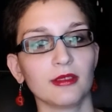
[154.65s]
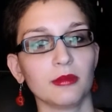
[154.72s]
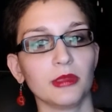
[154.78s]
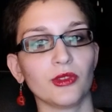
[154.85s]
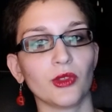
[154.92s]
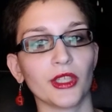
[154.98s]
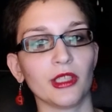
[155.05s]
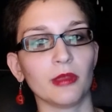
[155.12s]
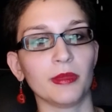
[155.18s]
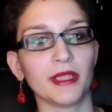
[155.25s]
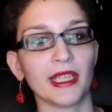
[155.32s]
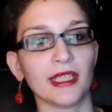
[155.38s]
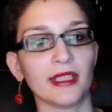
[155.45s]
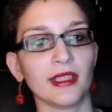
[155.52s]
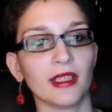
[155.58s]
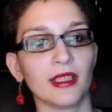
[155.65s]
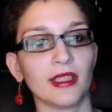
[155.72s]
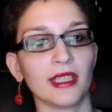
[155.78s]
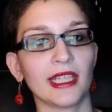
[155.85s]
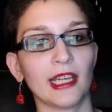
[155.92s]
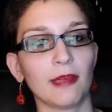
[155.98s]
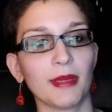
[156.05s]
Before you begin
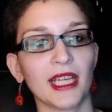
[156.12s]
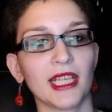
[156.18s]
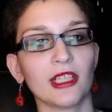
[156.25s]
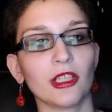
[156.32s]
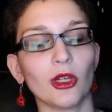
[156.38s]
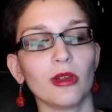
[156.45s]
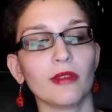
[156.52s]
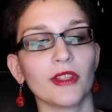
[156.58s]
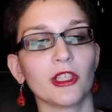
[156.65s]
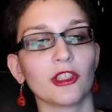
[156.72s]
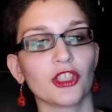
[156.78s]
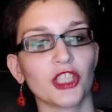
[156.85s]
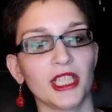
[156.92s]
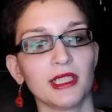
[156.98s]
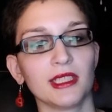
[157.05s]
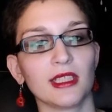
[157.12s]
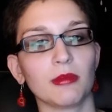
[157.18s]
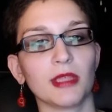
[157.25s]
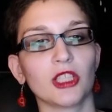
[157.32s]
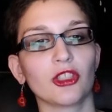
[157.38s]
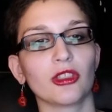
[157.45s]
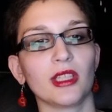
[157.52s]
the campaign, go over their sheets and
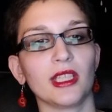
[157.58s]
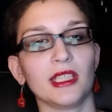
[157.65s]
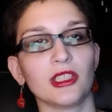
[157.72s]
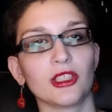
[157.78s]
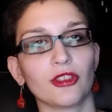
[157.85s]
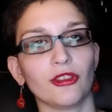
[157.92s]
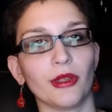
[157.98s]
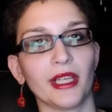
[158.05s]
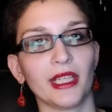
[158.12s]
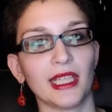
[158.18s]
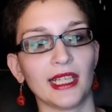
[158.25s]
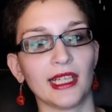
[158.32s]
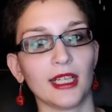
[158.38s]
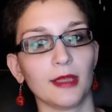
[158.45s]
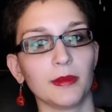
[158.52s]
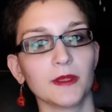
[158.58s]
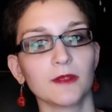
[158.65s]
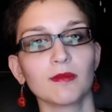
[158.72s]
make sure they didn't screw anything up.